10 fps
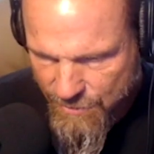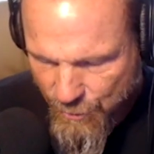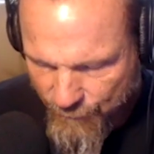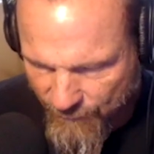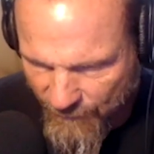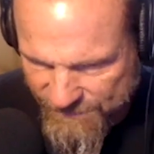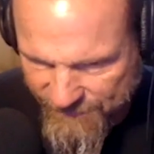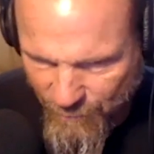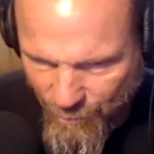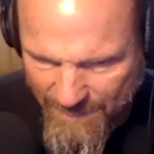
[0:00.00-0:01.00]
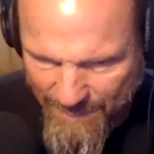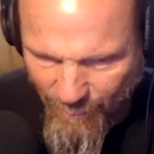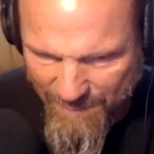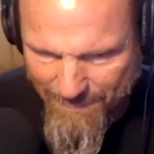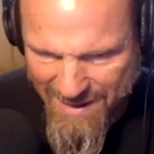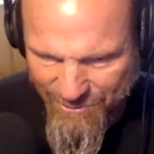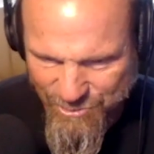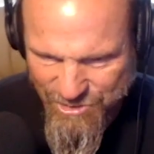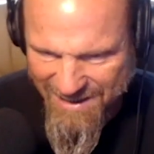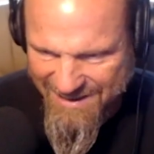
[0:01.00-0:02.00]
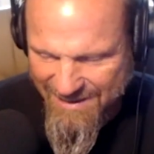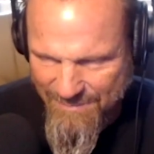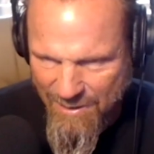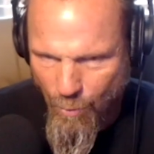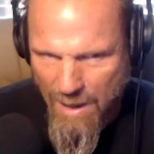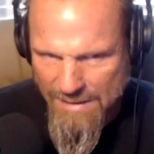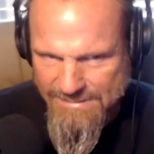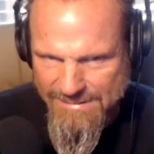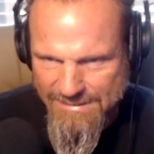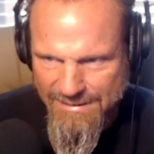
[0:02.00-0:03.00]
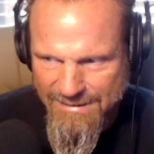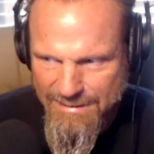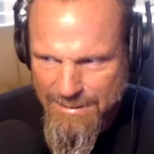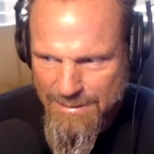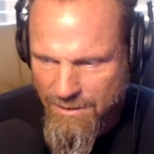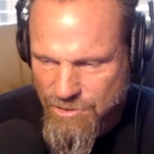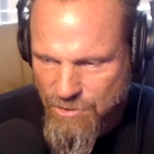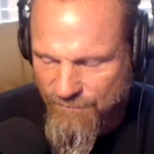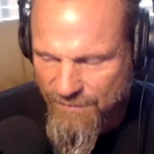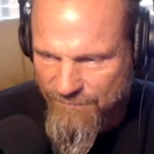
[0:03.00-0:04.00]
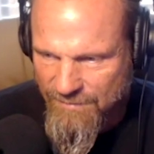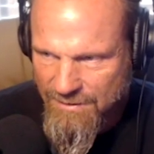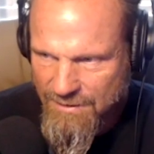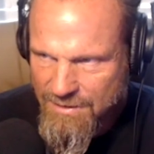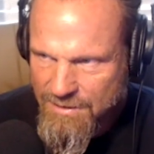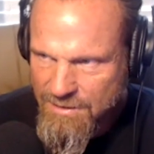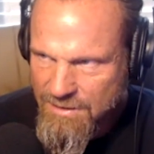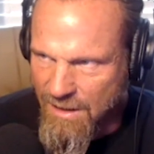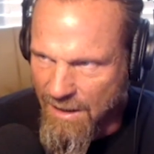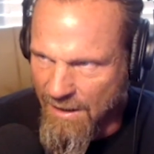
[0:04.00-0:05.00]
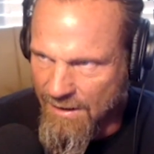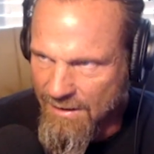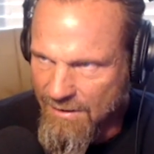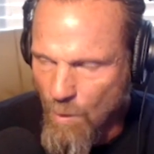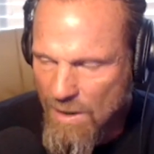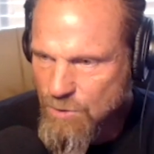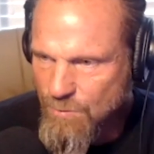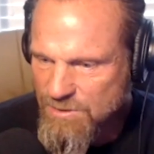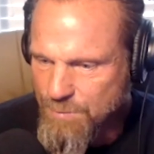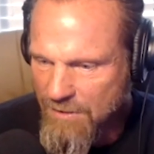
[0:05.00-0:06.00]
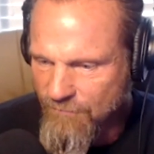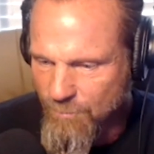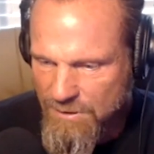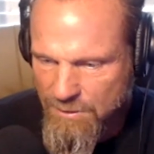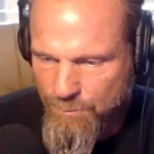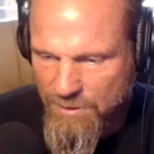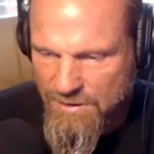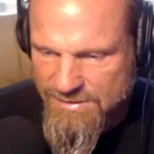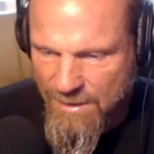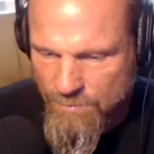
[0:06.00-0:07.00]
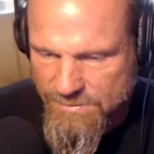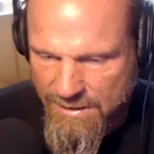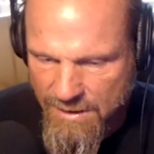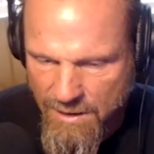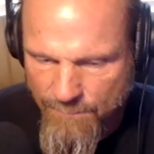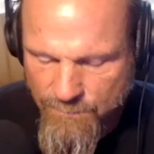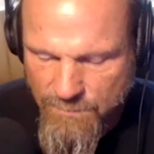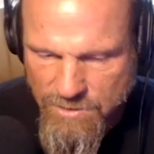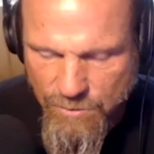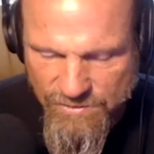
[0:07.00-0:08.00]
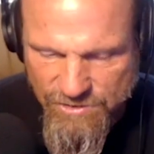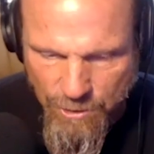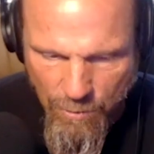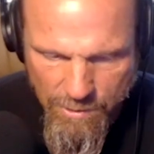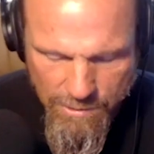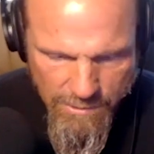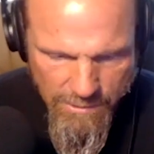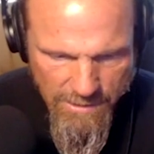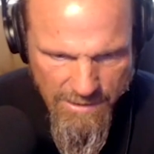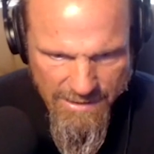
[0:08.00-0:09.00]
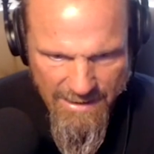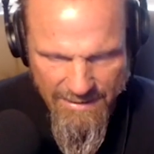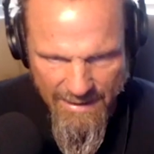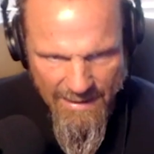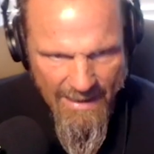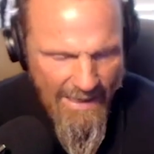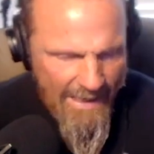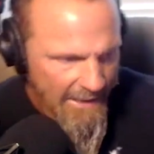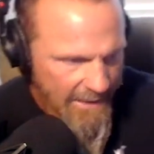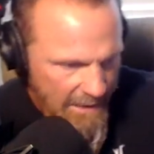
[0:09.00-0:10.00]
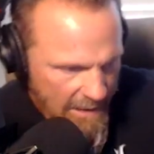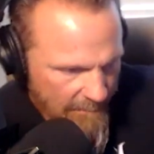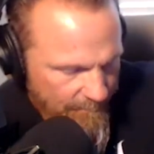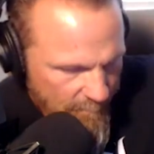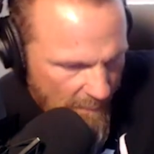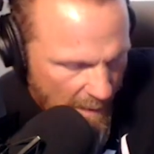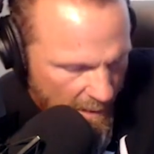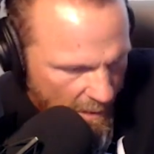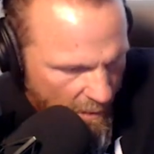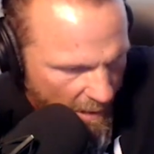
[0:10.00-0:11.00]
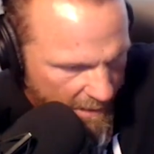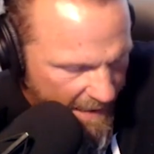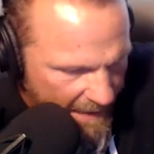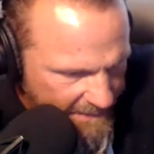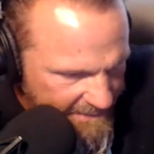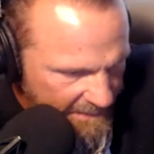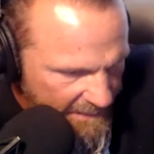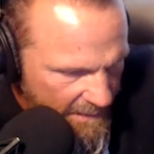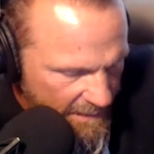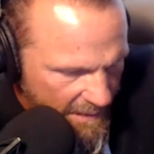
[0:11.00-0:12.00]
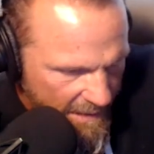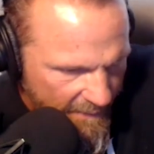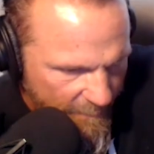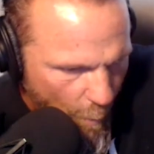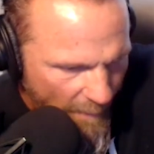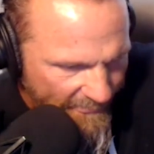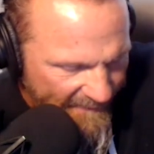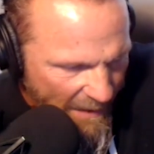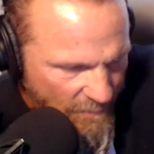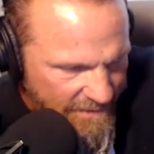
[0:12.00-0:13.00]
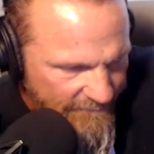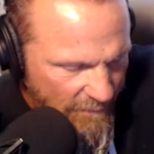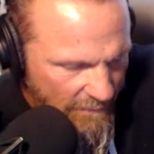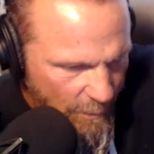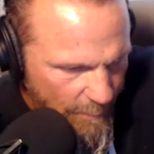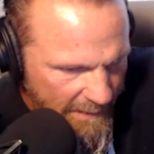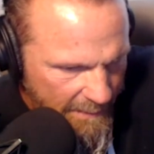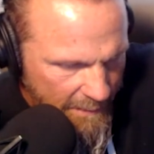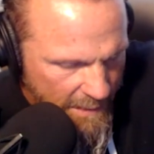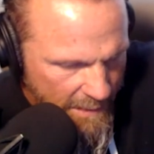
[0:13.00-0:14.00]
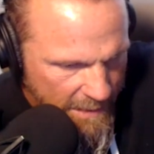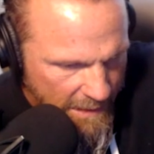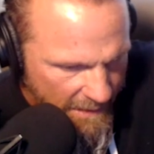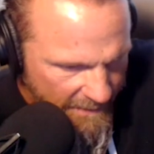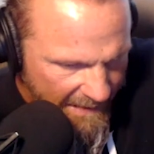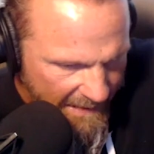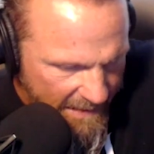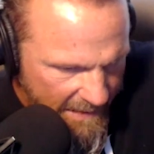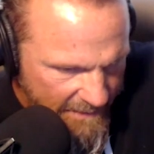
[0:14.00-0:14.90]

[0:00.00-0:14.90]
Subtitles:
For those of you who remember when monoshock came out, YZ 250. And way too much bike for me because that was a 2-stroke. And then I had a KZ 1000 for a little bit. And then I had a